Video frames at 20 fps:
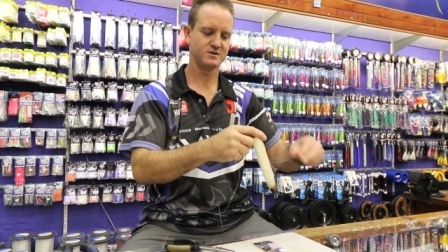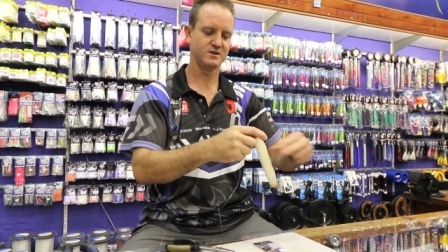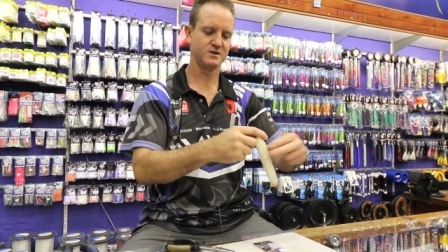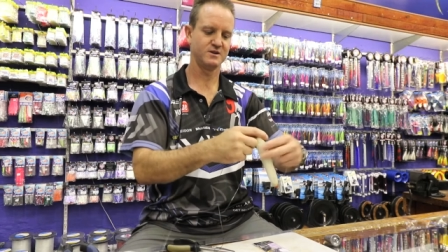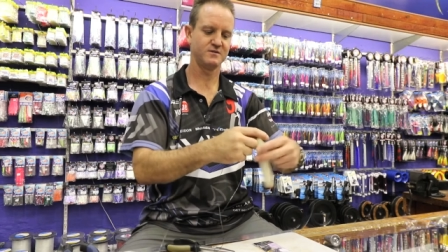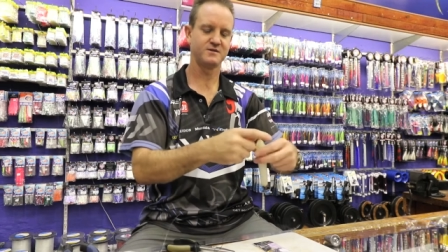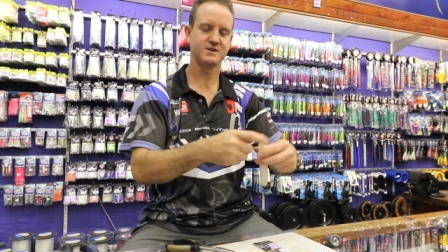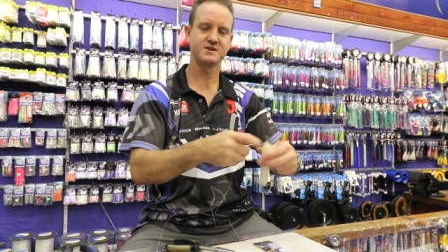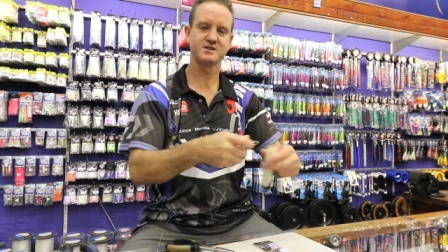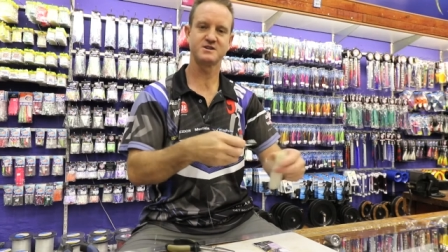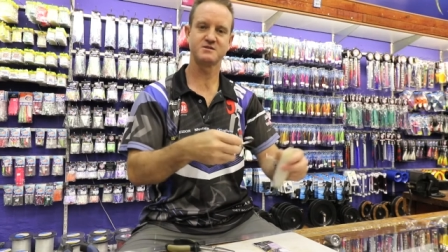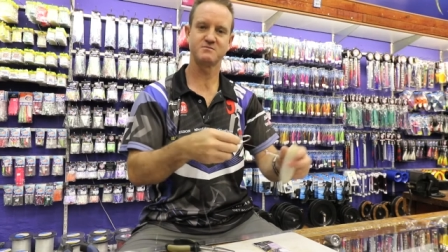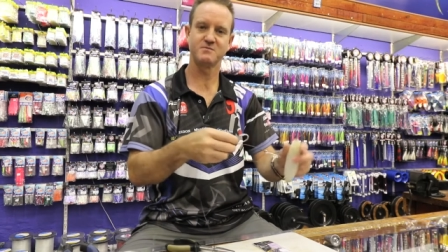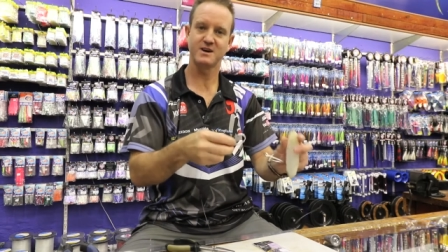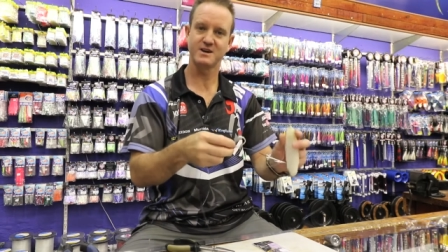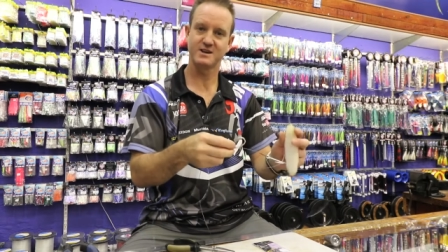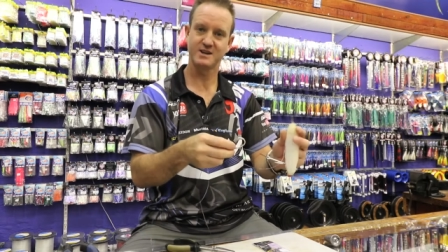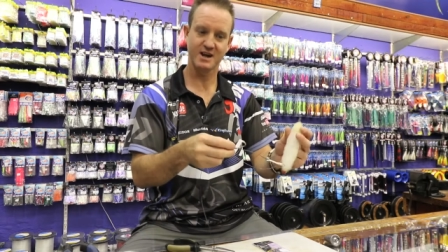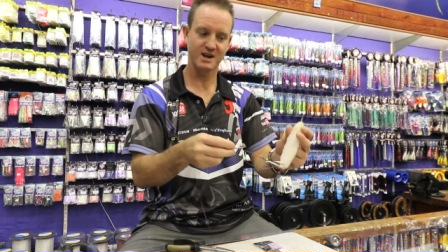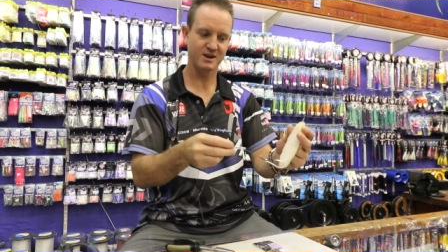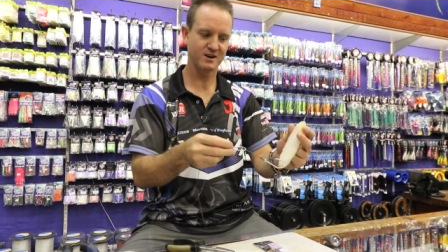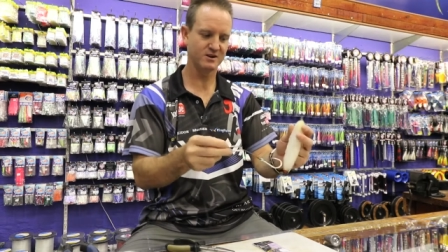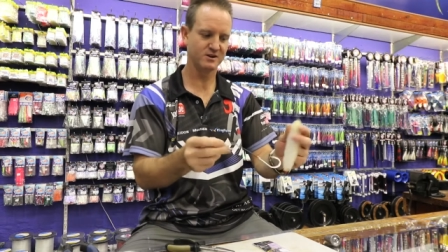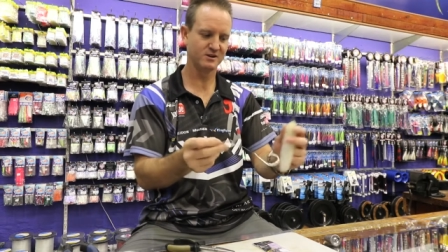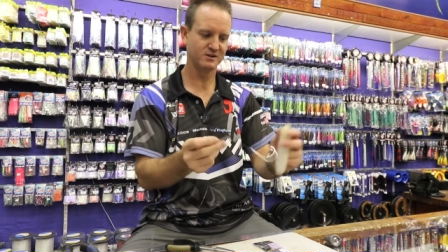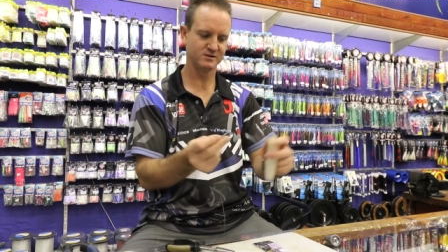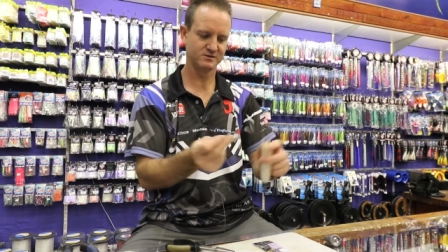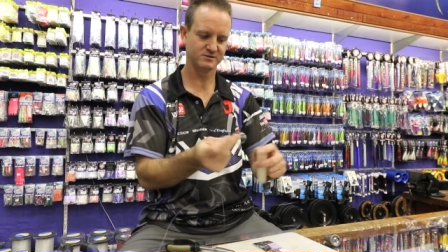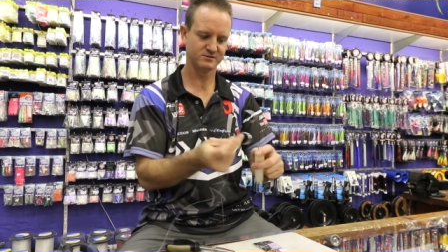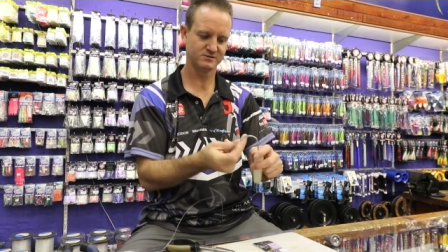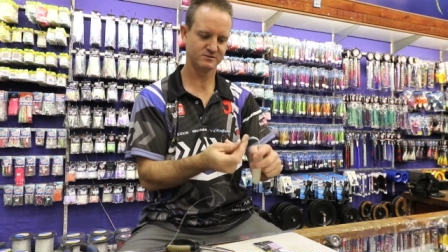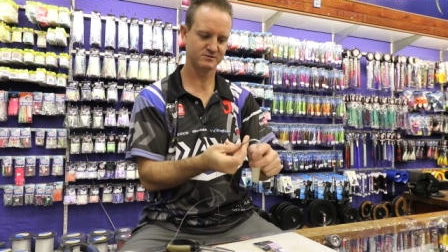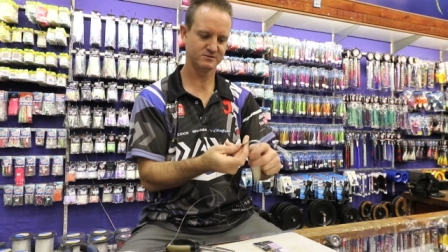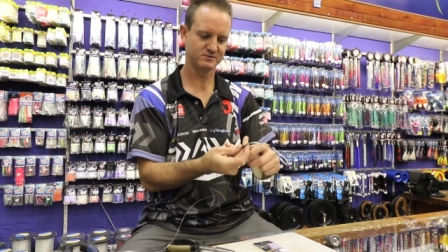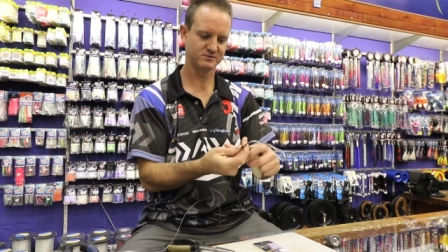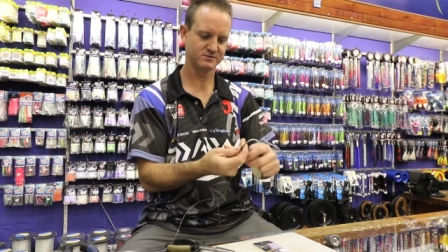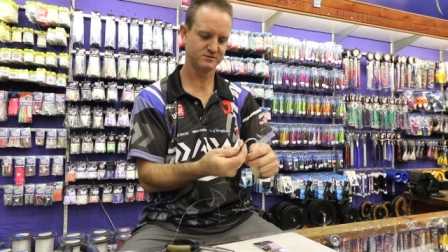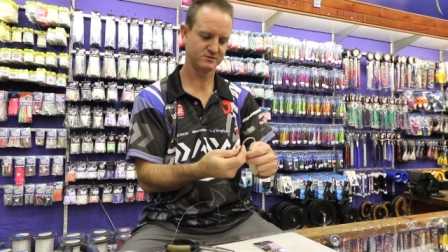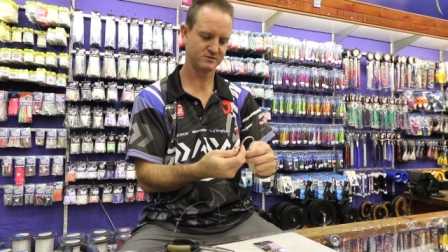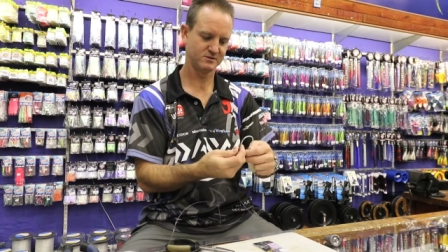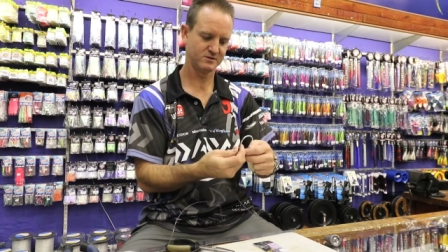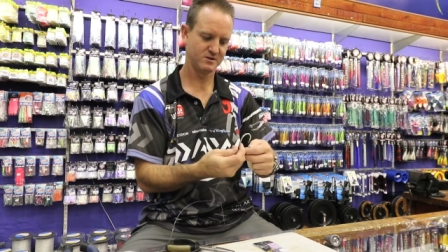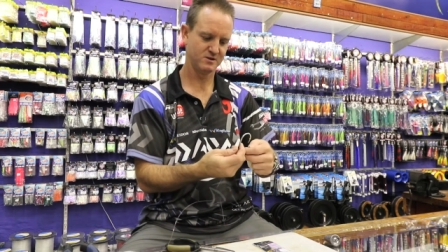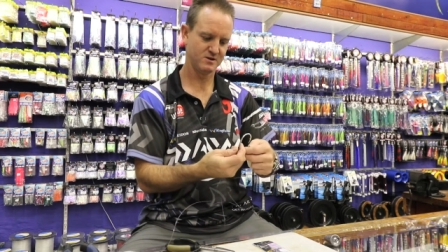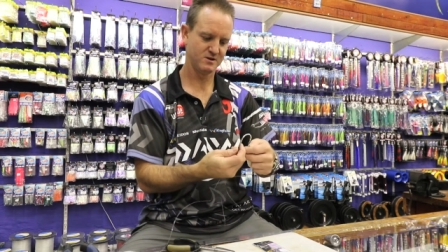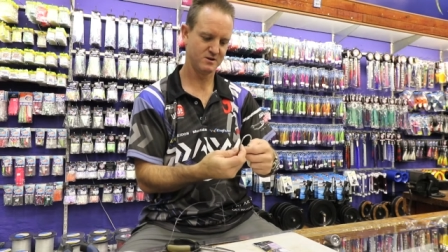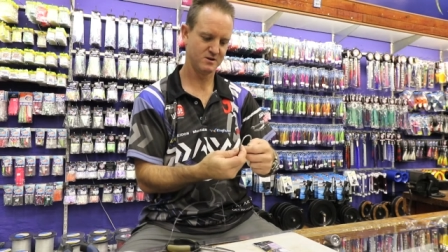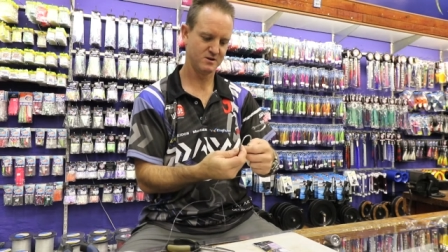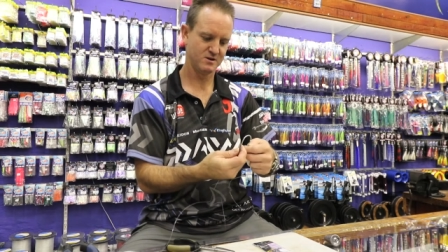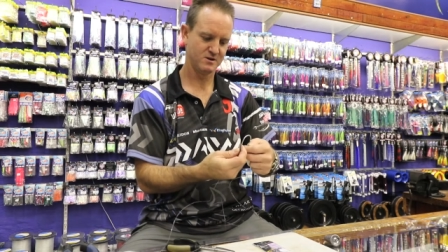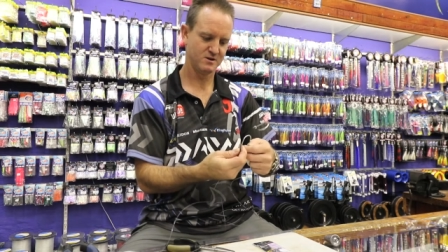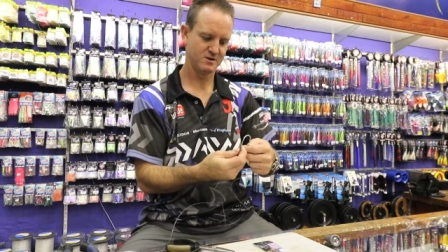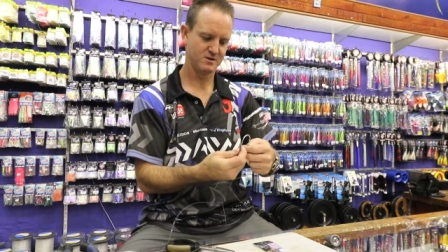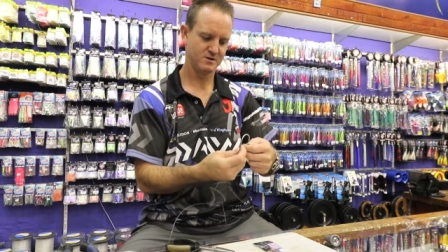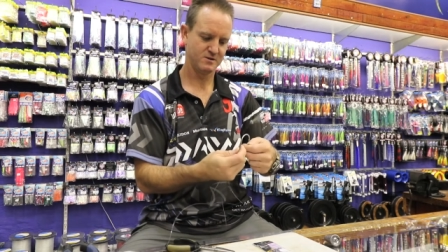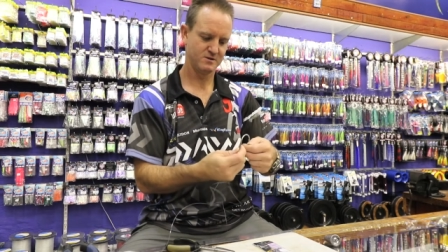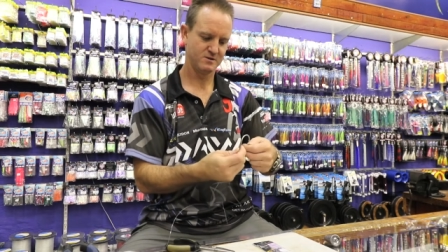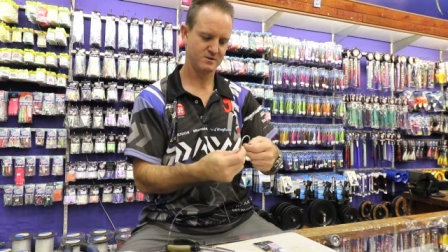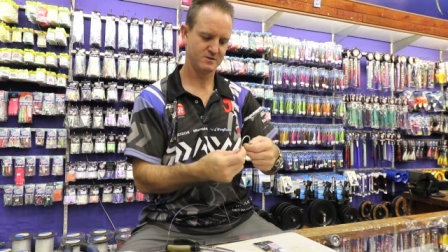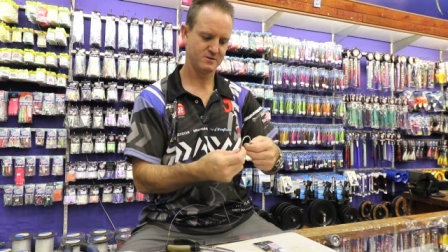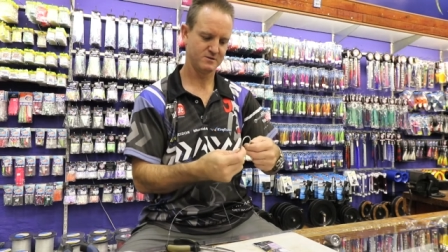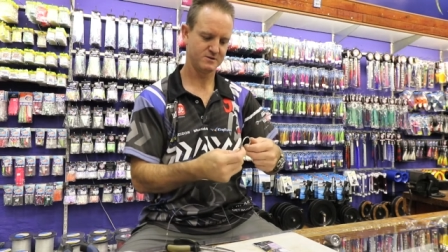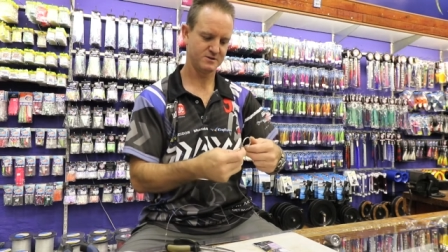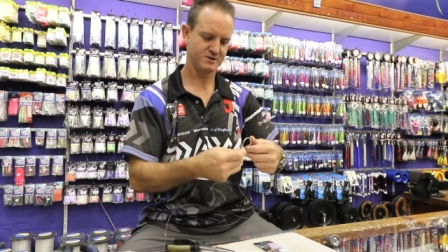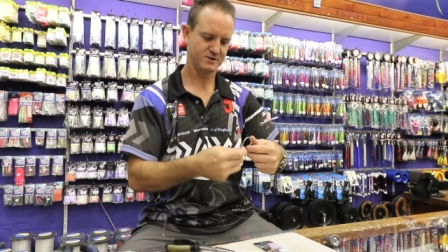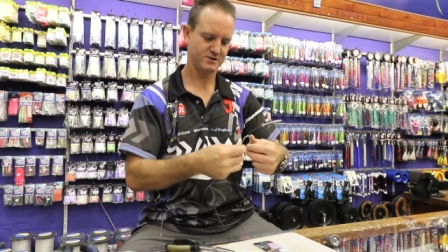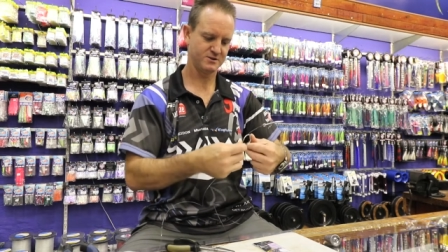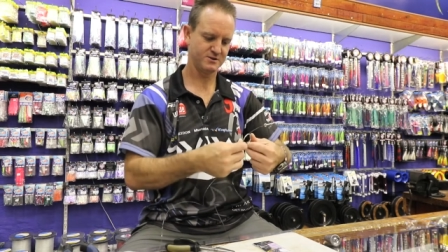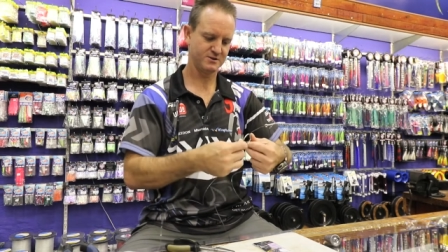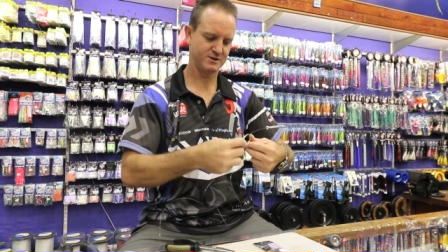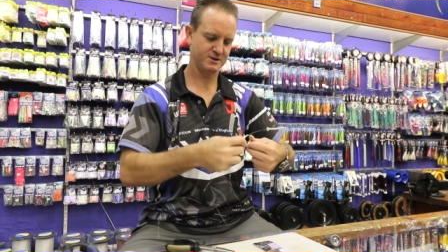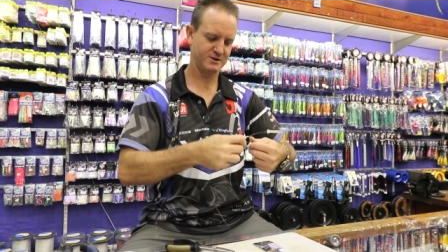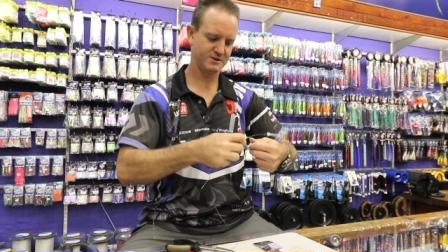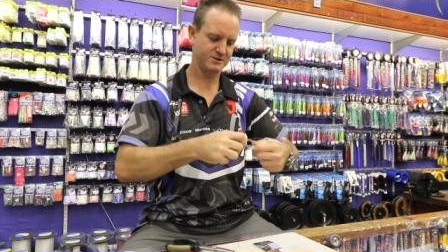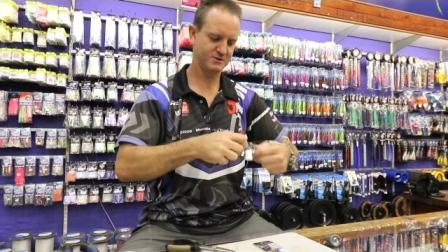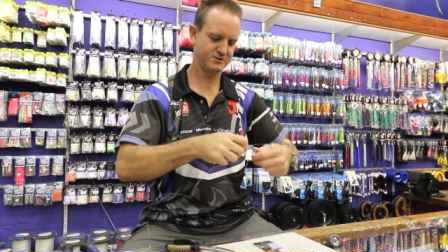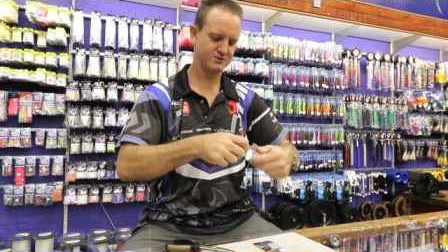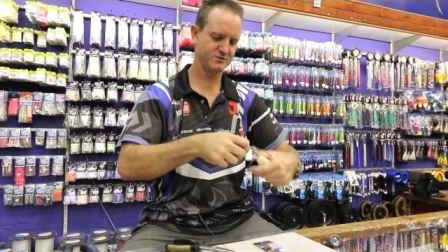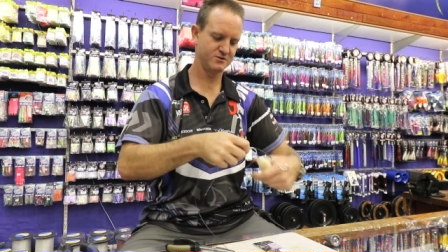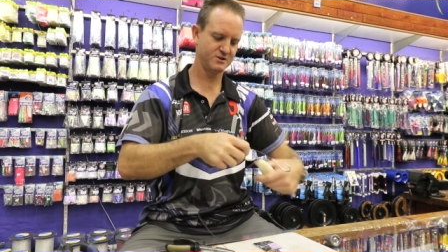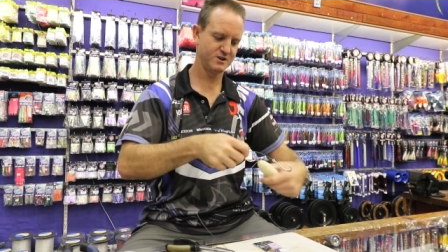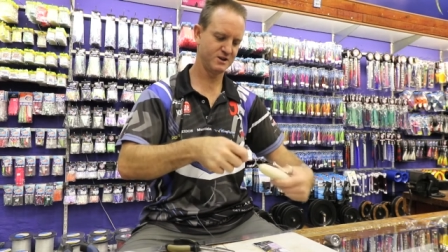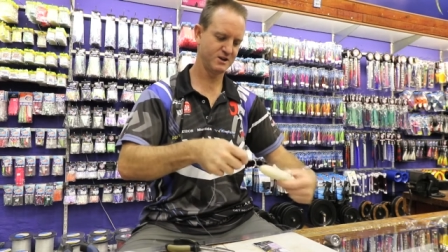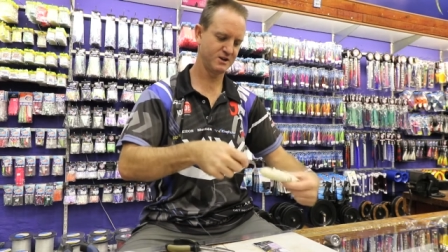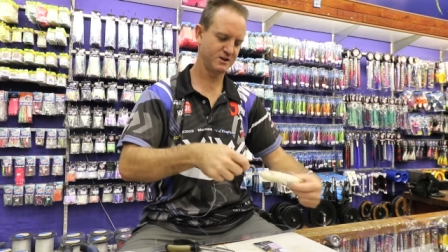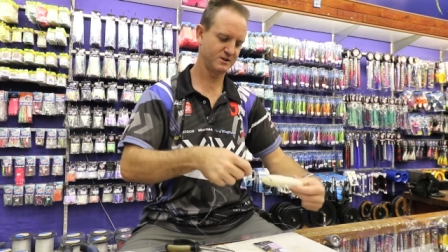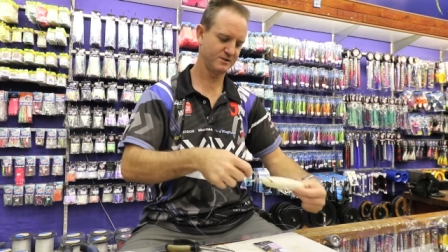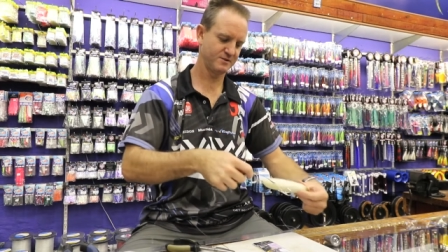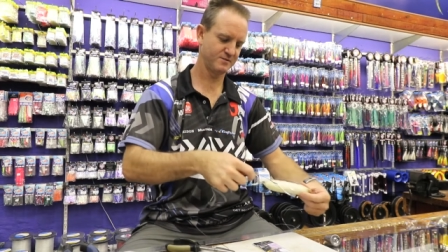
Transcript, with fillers: if this is my dangle, so I'll thread it through there,